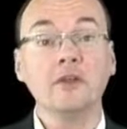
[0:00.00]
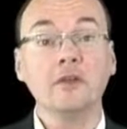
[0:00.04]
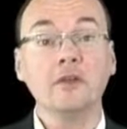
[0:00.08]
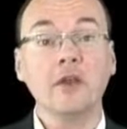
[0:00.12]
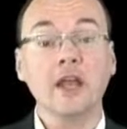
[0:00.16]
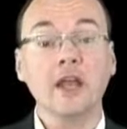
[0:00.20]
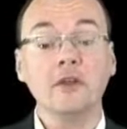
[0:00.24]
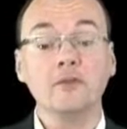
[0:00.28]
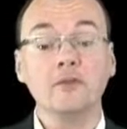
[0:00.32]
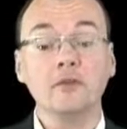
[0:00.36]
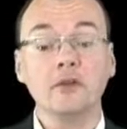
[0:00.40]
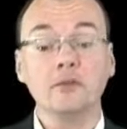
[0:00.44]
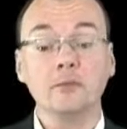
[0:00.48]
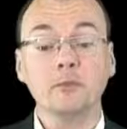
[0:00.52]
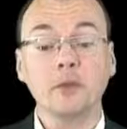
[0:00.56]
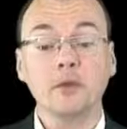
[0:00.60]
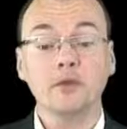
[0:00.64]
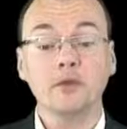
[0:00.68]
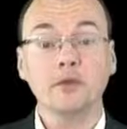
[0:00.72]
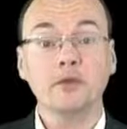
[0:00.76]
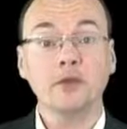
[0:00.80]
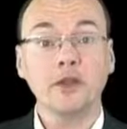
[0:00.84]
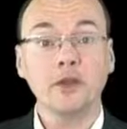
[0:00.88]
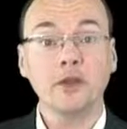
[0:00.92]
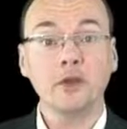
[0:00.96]
any
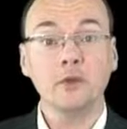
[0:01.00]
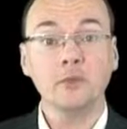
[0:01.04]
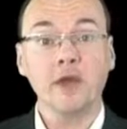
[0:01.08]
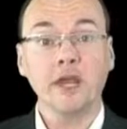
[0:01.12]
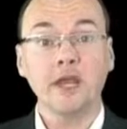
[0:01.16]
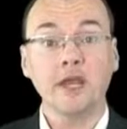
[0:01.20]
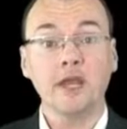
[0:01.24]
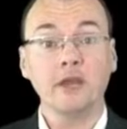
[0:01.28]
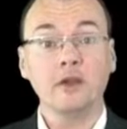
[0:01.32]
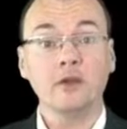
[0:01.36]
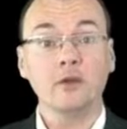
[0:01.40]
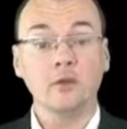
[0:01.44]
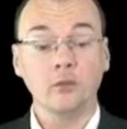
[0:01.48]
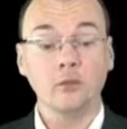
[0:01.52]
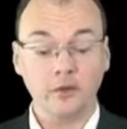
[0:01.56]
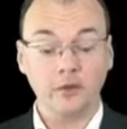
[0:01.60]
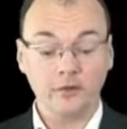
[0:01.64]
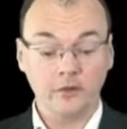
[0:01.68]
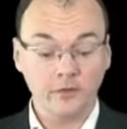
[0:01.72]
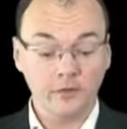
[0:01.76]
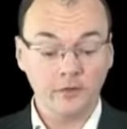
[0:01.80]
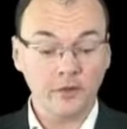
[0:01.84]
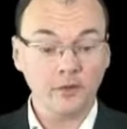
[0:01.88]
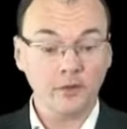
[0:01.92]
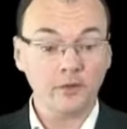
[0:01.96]
response that you make which
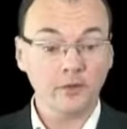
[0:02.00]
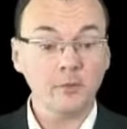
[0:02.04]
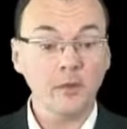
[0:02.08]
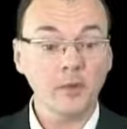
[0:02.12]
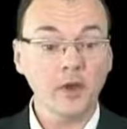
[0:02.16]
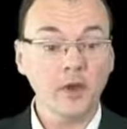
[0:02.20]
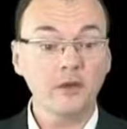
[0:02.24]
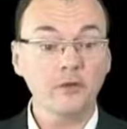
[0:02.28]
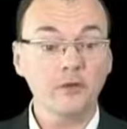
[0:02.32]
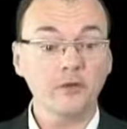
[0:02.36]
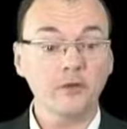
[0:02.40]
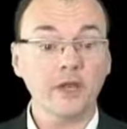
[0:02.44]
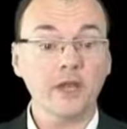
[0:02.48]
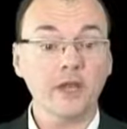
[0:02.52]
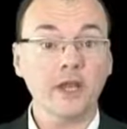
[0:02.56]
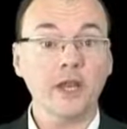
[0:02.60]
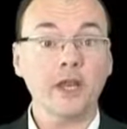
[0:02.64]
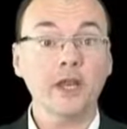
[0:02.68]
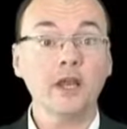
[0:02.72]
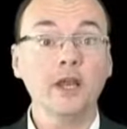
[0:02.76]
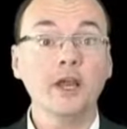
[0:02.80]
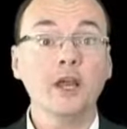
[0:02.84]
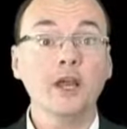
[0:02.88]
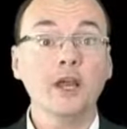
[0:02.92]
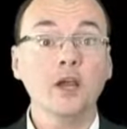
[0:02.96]
involves mind
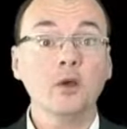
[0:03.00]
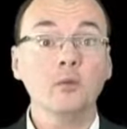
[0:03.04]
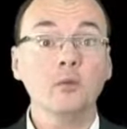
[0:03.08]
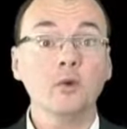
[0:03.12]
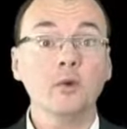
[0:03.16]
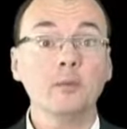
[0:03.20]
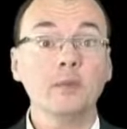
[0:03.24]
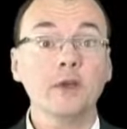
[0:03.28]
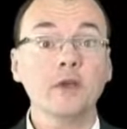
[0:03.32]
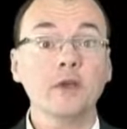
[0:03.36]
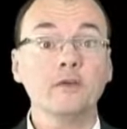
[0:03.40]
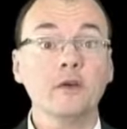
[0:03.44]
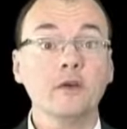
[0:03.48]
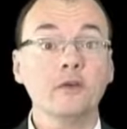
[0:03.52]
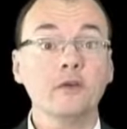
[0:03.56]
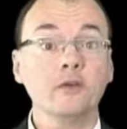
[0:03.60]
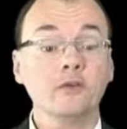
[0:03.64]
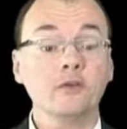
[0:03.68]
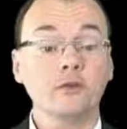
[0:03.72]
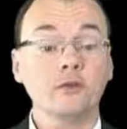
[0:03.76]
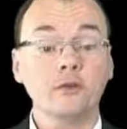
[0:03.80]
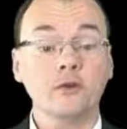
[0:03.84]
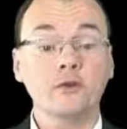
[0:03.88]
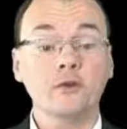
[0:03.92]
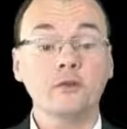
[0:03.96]
reading will be a
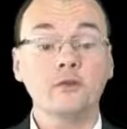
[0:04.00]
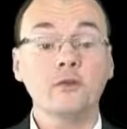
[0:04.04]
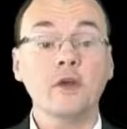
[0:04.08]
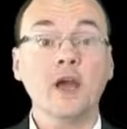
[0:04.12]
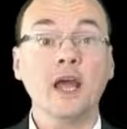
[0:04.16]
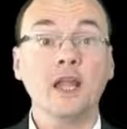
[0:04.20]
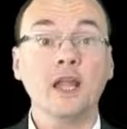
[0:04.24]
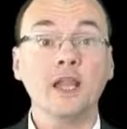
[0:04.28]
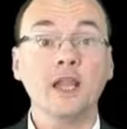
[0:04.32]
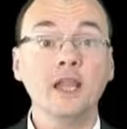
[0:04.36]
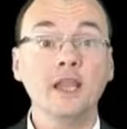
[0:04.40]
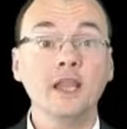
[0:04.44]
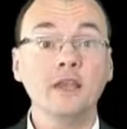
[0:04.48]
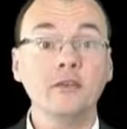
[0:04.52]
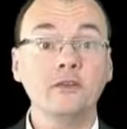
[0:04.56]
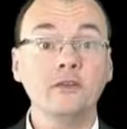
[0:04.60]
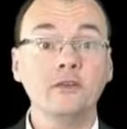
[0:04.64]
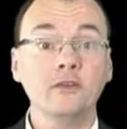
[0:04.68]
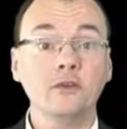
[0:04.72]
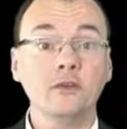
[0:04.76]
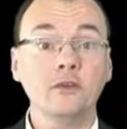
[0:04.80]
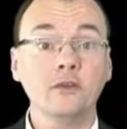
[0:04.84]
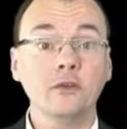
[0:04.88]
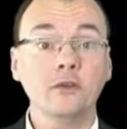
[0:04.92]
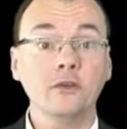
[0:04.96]
function of at
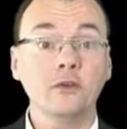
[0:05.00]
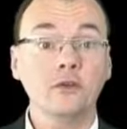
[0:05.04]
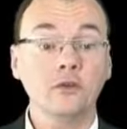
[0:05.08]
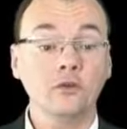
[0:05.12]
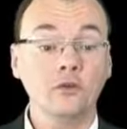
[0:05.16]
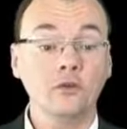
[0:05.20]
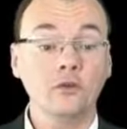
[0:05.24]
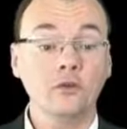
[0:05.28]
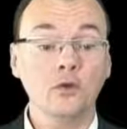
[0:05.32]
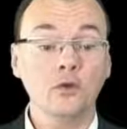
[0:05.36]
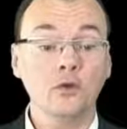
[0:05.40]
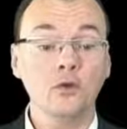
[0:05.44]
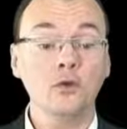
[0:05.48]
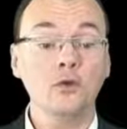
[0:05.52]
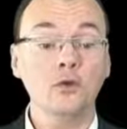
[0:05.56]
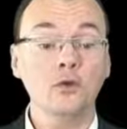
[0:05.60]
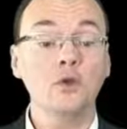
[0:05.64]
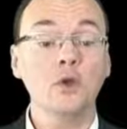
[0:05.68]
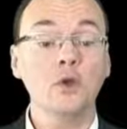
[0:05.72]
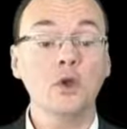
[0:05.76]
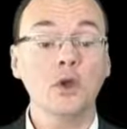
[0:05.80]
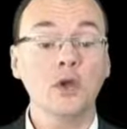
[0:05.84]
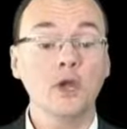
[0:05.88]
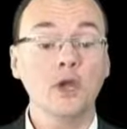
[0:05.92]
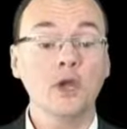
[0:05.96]
least two
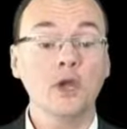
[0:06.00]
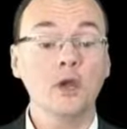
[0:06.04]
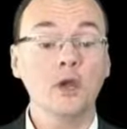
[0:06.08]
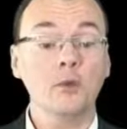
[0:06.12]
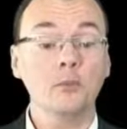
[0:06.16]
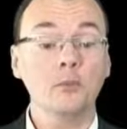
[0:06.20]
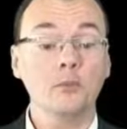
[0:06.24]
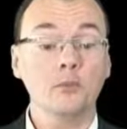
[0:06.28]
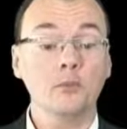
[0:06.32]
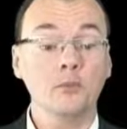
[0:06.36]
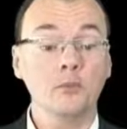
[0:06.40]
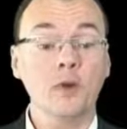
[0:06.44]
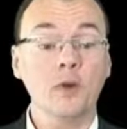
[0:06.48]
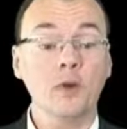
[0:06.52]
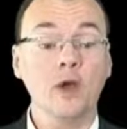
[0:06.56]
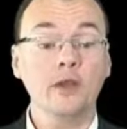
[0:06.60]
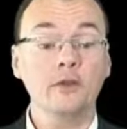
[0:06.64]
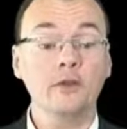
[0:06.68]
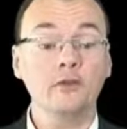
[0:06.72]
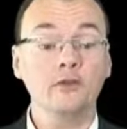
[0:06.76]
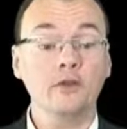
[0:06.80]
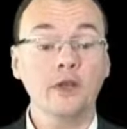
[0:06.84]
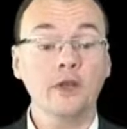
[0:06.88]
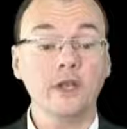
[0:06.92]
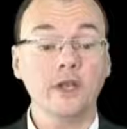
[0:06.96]

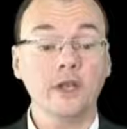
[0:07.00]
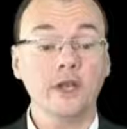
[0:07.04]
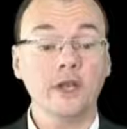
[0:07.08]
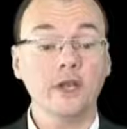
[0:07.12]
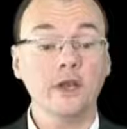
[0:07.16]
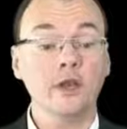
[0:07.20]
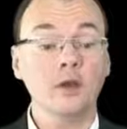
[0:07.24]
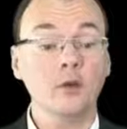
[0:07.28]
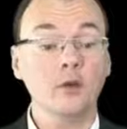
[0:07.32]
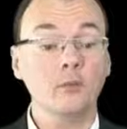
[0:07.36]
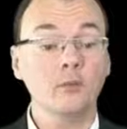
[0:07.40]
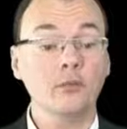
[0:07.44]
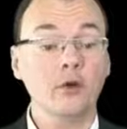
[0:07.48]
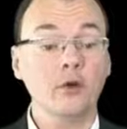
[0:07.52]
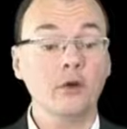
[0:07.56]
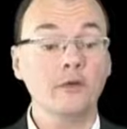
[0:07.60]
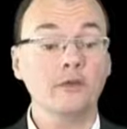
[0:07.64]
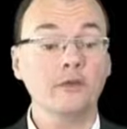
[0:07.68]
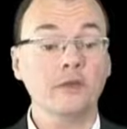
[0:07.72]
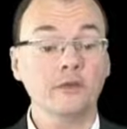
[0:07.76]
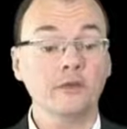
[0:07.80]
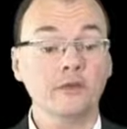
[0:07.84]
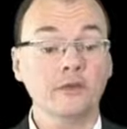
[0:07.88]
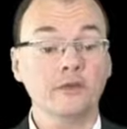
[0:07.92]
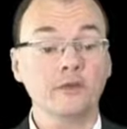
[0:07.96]
mind reading
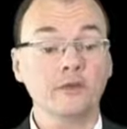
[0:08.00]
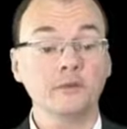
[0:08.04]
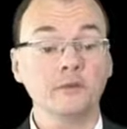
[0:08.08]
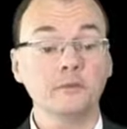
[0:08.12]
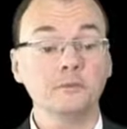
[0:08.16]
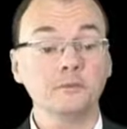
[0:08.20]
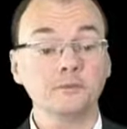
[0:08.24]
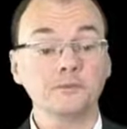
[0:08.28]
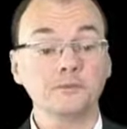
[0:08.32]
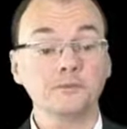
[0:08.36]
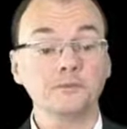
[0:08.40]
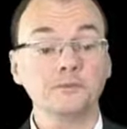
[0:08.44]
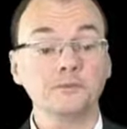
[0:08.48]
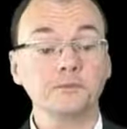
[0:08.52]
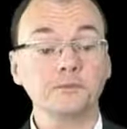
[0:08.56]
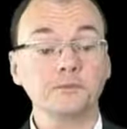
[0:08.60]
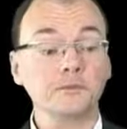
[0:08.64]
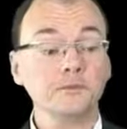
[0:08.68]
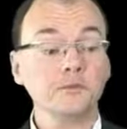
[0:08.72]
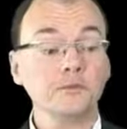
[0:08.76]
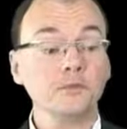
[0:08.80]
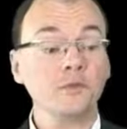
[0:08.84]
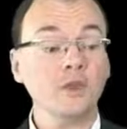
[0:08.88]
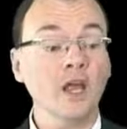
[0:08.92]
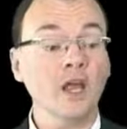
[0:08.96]
processes.
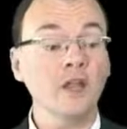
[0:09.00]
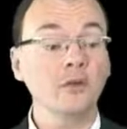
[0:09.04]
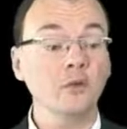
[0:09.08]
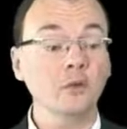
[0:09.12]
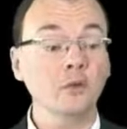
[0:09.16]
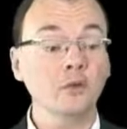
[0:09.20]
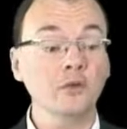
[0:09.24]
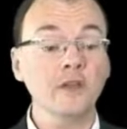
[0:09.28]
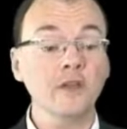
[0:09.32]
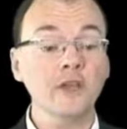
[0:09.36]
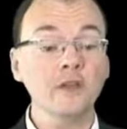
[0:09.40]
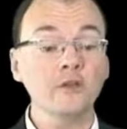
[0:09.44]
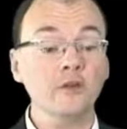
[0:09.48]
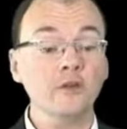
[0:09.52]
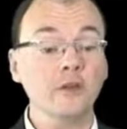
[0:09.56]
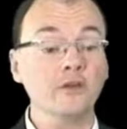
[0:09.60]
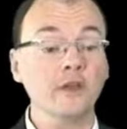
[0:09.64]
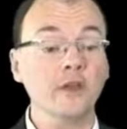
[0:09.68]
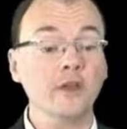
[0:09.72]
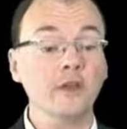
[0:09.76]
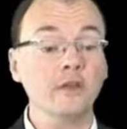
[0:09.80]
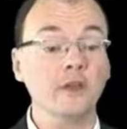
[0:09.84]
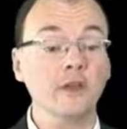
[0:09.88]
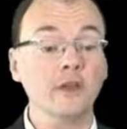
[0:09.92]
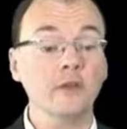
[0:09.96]
And of course, the
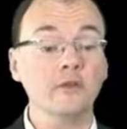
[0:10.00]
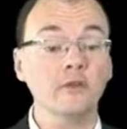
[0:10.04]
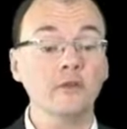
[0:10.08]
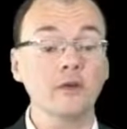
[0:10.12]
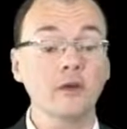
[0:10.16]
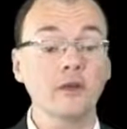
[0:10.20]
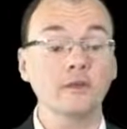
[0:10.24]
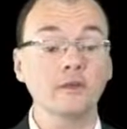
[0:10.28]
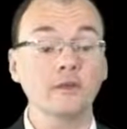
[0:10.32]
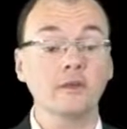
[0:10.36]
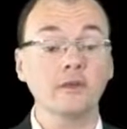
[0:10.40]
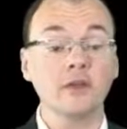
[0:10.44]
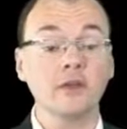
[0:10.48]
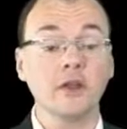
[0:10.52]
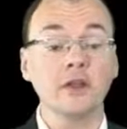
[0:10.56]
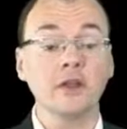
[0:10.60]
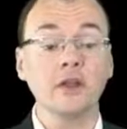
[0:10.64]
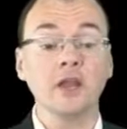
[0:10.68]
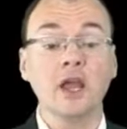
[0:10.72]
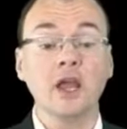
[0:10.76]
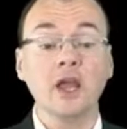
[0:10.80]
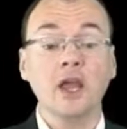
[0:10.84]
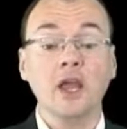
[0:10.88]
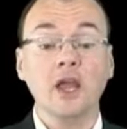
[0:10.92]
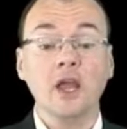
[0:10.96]
interesting thing for us is that
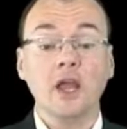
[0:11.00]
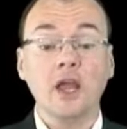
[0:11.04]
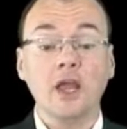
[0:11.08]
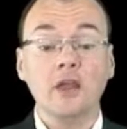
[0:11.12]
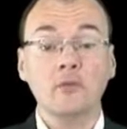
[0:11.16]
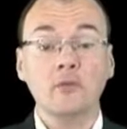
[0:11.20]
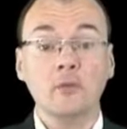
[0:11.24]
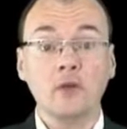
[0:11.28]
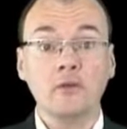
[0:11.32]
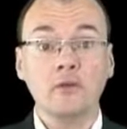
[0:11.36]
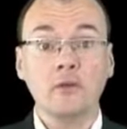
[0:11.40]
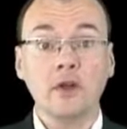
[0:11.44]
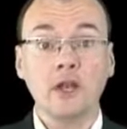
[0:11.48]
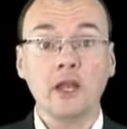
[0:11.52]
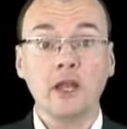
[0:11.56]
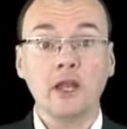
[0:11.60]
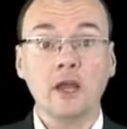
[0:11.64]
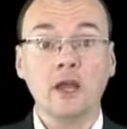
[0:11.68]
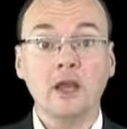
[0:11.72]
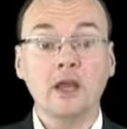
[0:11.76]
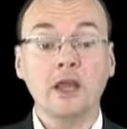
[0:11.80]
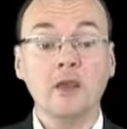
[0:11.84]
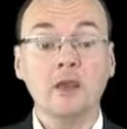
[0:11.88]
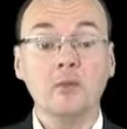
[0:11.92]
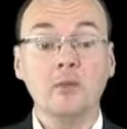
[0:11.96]
if we're really
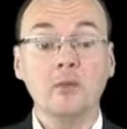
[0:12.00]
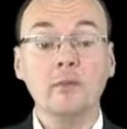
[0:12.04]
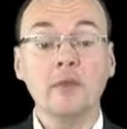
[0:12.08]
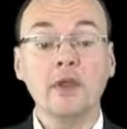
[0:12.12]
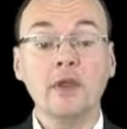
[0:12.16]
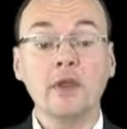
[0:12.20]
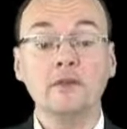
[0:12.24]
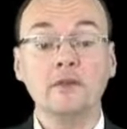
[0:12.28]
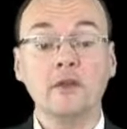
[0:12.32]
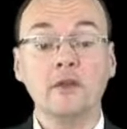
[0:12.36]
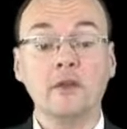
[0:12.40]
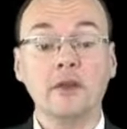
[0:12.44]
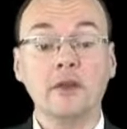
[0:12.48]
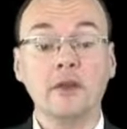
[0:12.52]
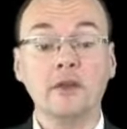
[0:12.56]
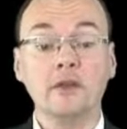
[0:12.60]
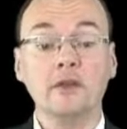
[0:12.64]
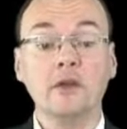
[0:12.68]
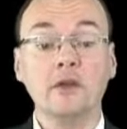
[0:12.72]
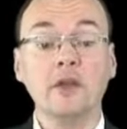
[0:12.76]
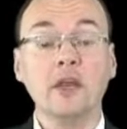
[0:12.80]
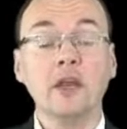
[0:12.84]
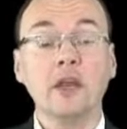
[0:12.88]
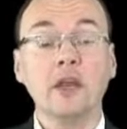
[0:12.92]
lucky, we may find